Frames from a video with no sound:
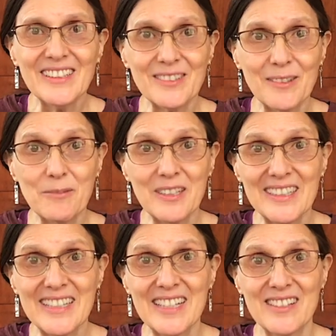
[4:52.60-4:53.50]
So I'm going
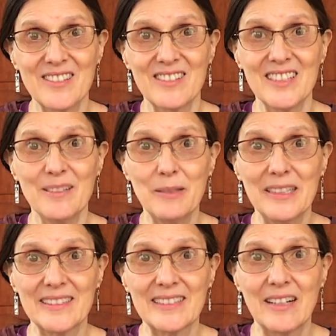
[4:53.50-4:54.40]
to take those little
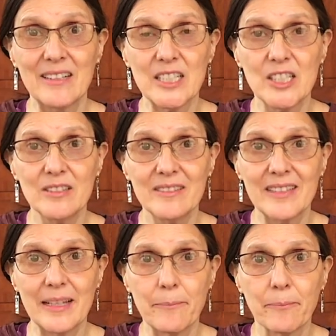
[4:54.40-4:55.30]
plants out and use
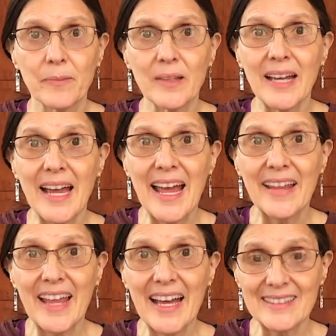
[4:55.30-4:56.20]
them.
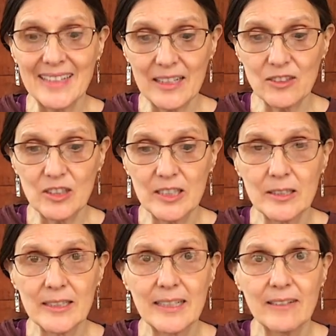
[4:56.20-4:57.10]
And that's actually
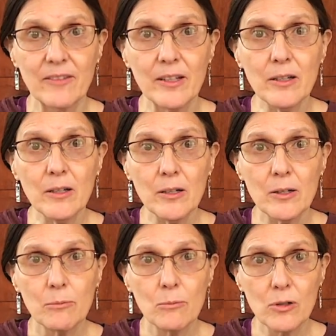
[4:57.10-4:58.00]
going to give
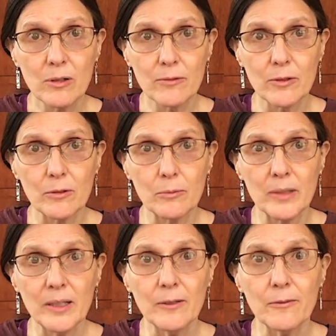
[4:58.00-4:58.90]
more room
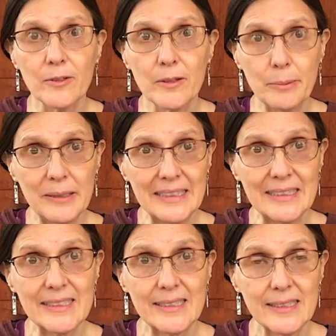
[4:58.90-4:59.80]
for the
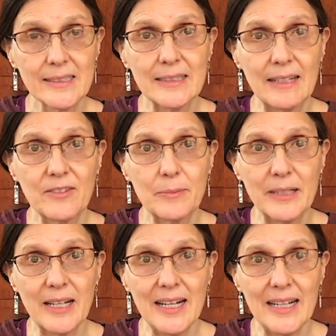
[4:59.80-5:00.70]
plants that are left
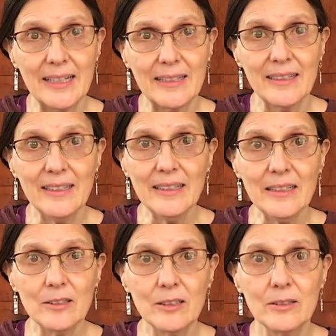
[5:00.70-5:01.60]
behind
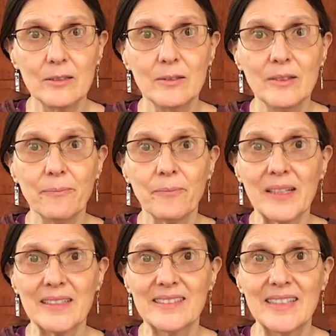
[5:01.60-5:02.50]
to
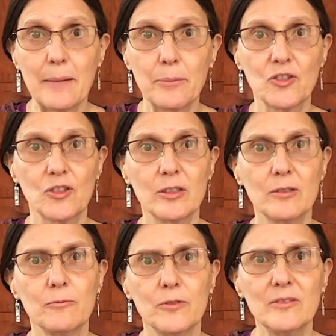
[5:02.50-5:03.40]
establish
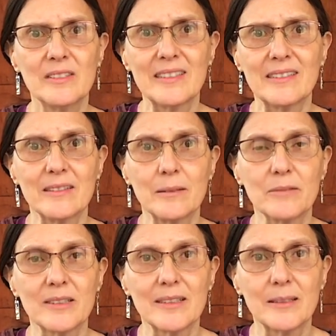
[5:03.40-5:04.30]
good root
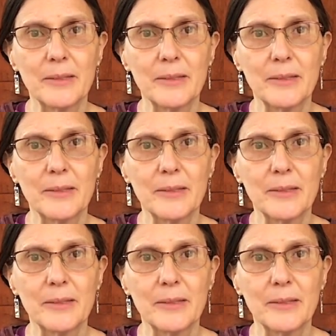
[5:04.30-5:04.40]
systems and to